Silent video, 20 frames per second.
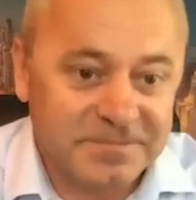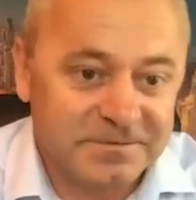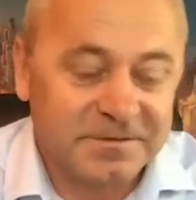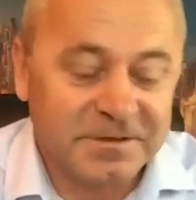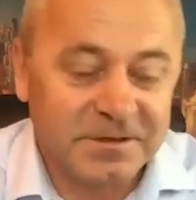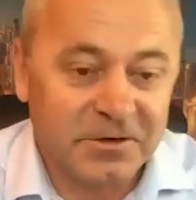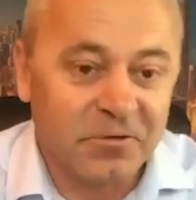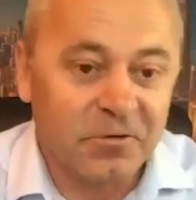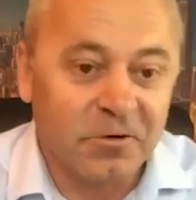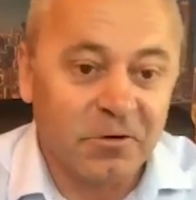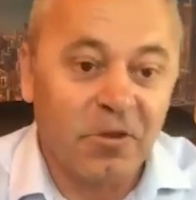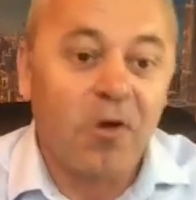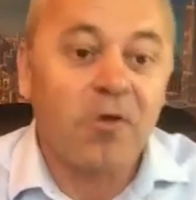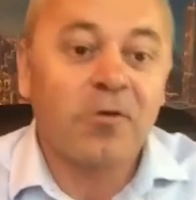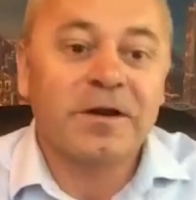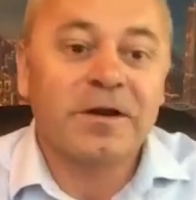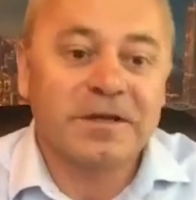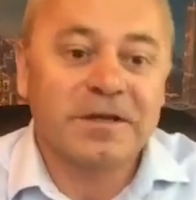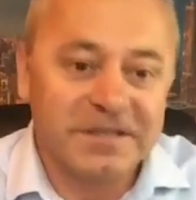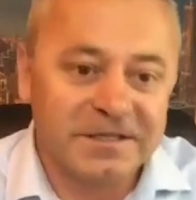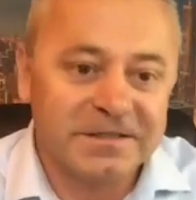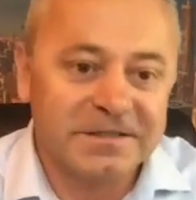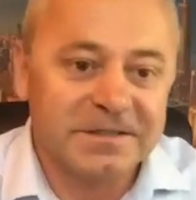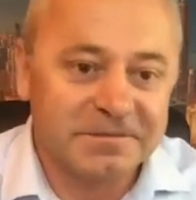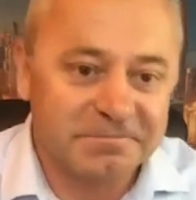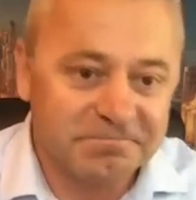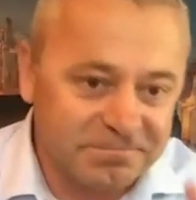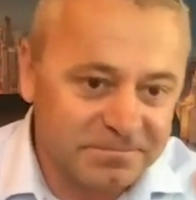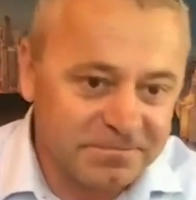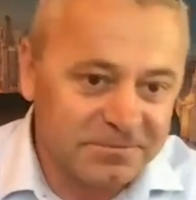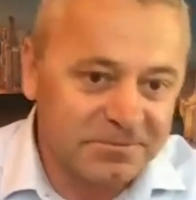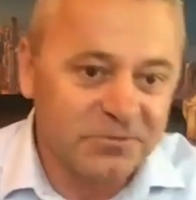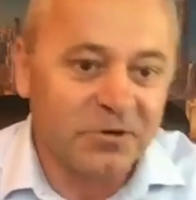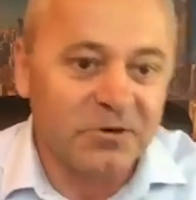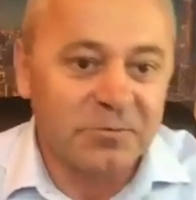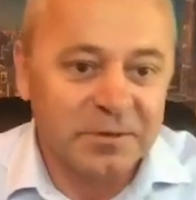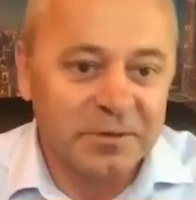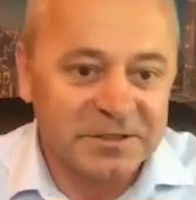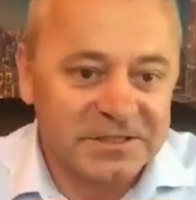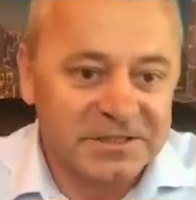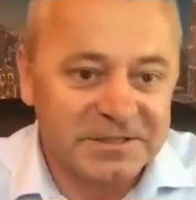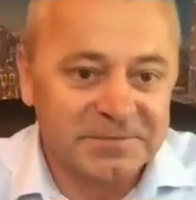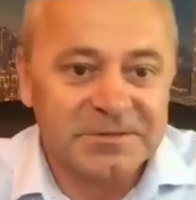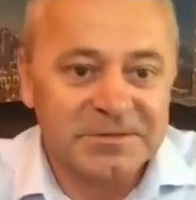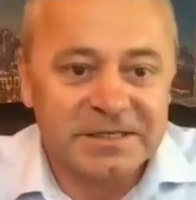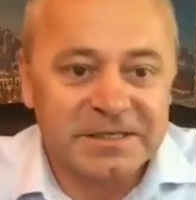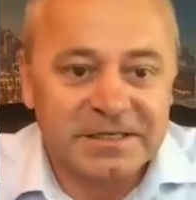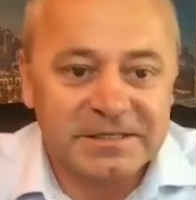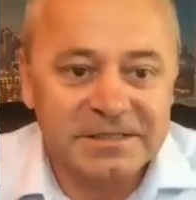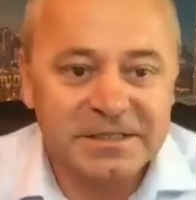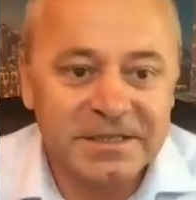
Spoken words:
longer than the normal chipset.